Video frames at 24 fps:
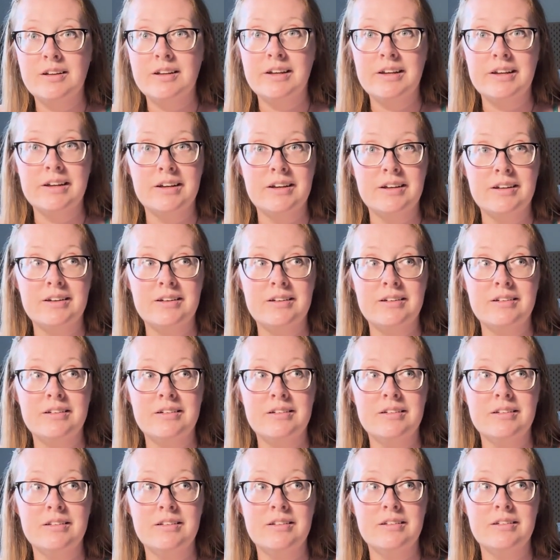and
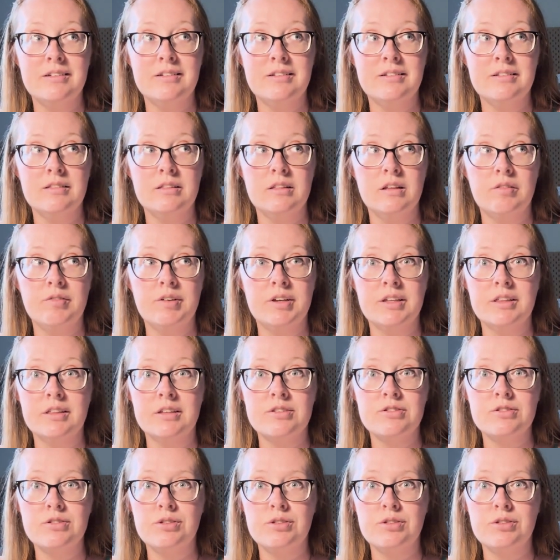loving this